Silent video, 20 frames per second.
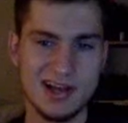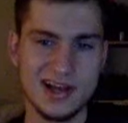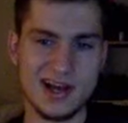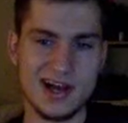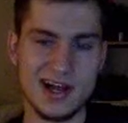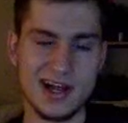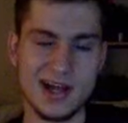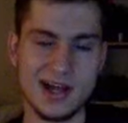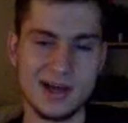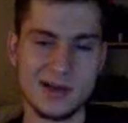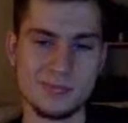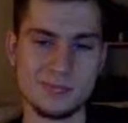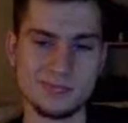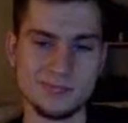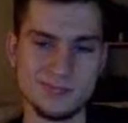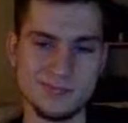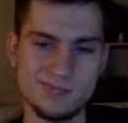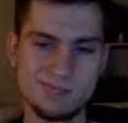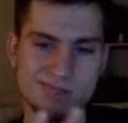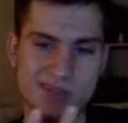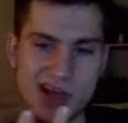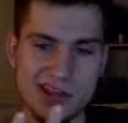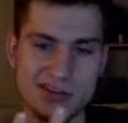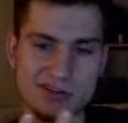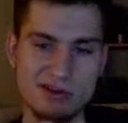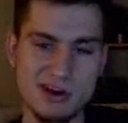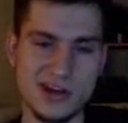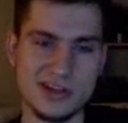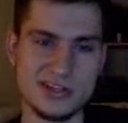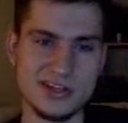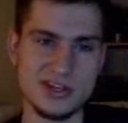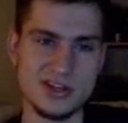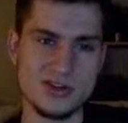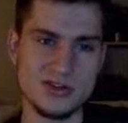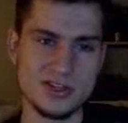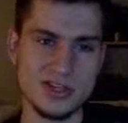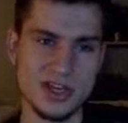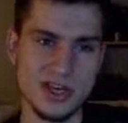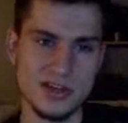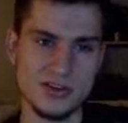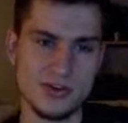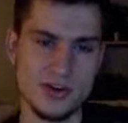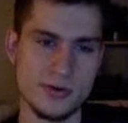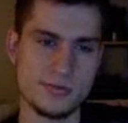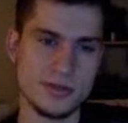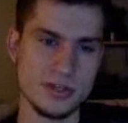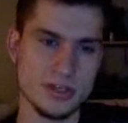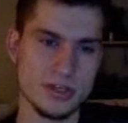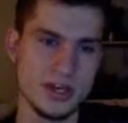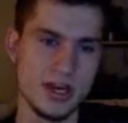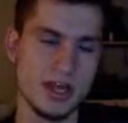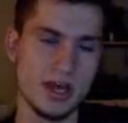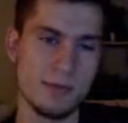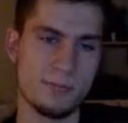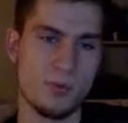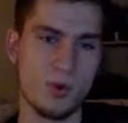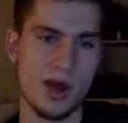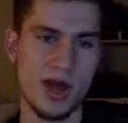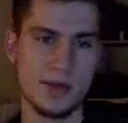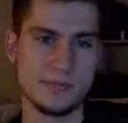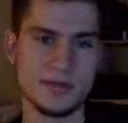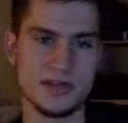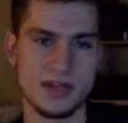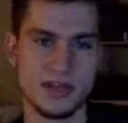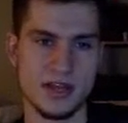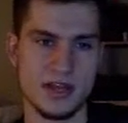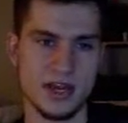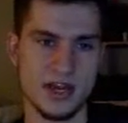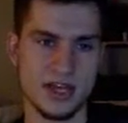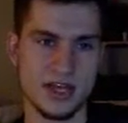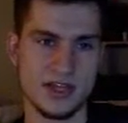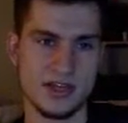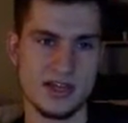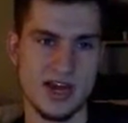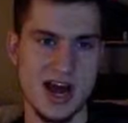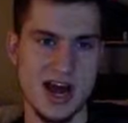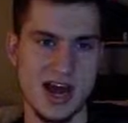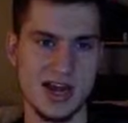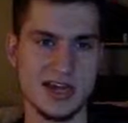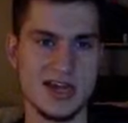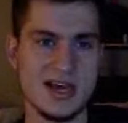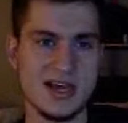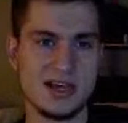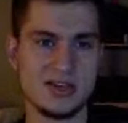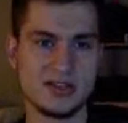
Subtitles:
Not the greatest at using it in terms of setting up webs and then letting it die.